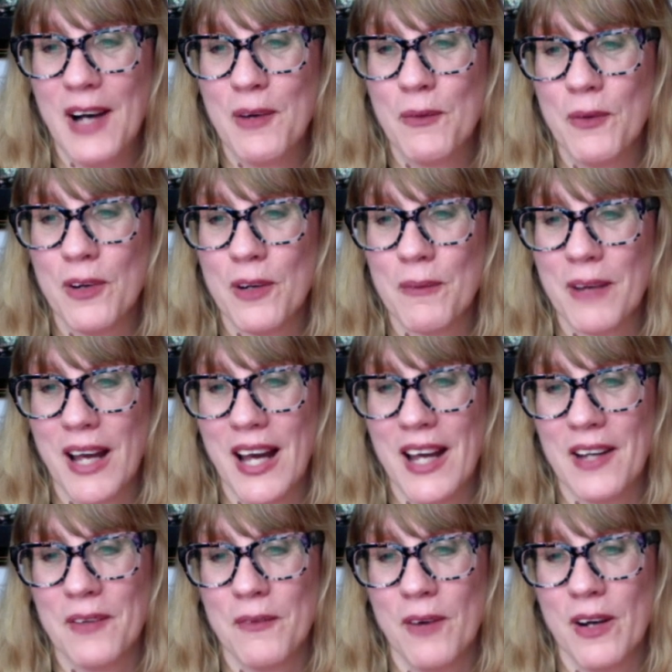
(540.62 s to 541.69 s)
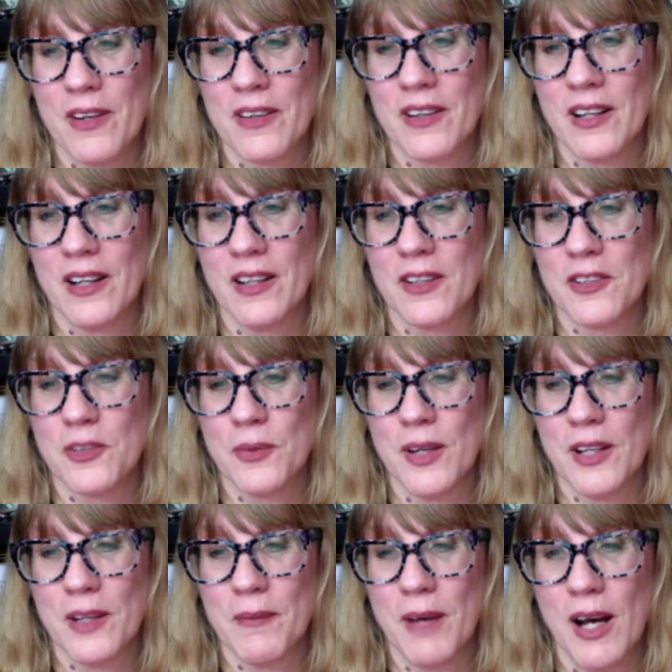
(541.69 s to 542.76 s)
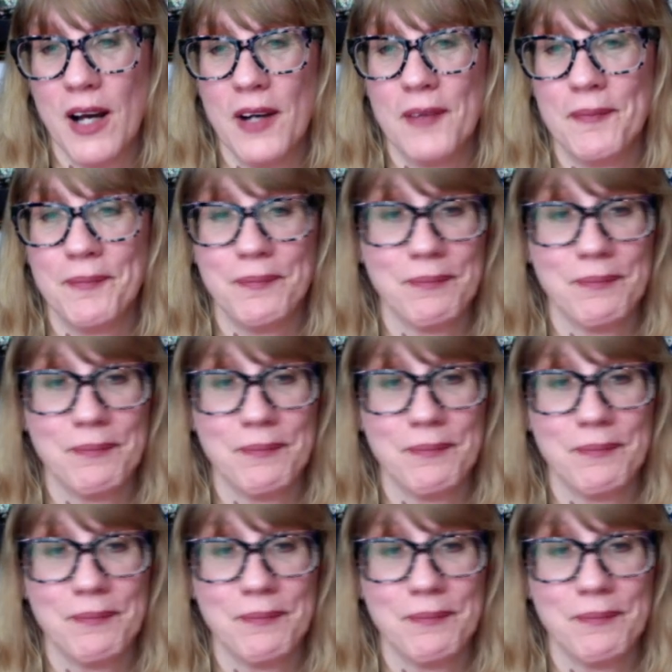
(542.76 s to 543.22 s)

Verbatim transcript: warm Cotton, Watercolors, Welcome Home.